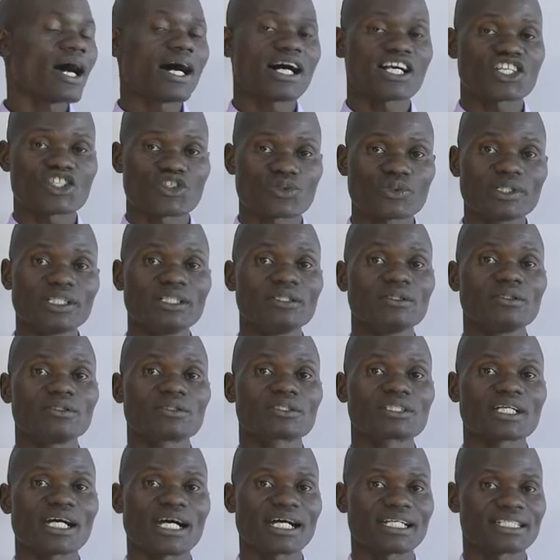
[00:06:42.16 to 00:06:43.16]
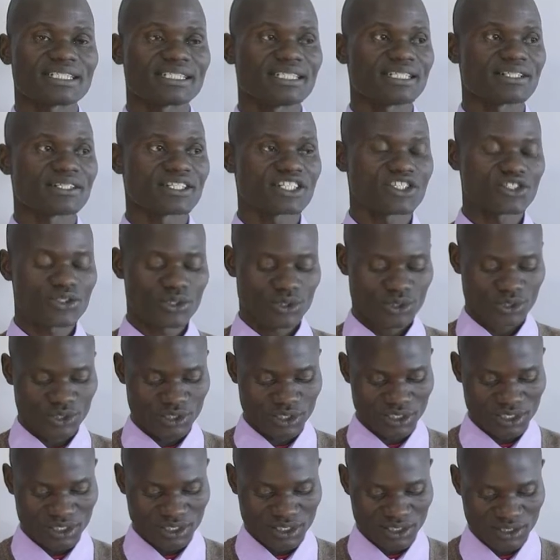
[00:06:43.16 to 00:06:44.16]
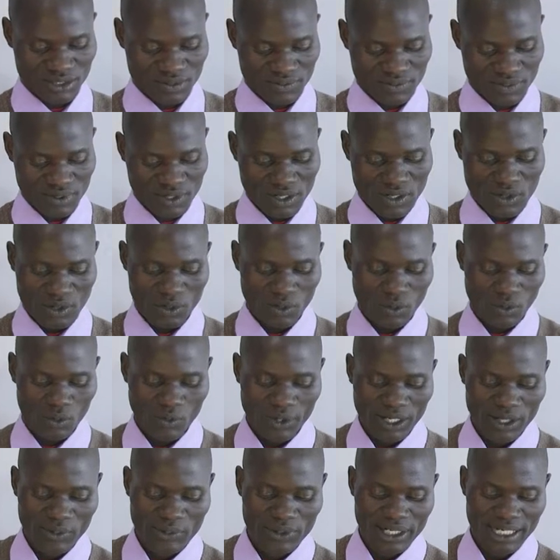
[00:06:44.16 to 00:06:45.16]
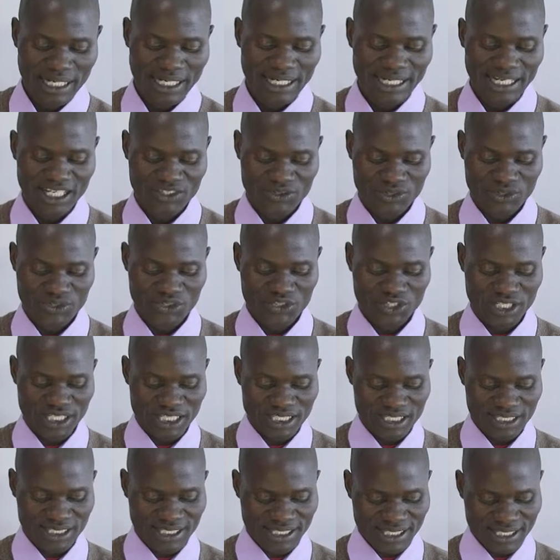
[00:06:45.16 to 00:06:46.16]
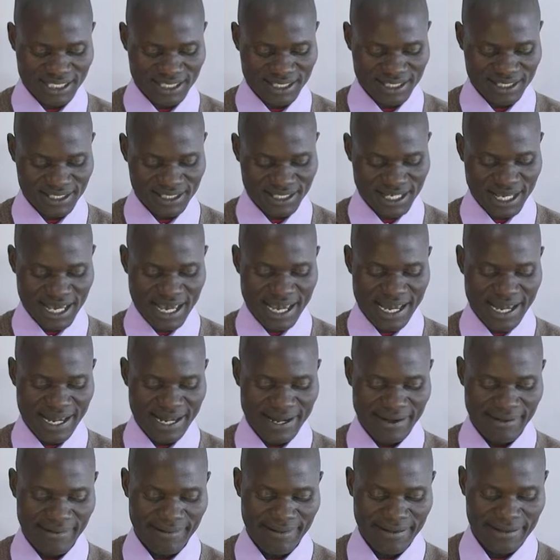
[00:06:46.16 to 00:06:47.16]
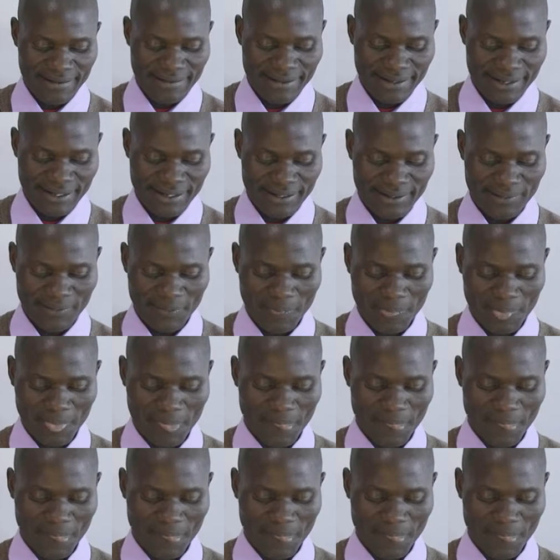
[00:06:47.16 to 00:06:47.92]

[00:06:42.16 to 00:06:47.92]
as we look at the regions where we can associate this area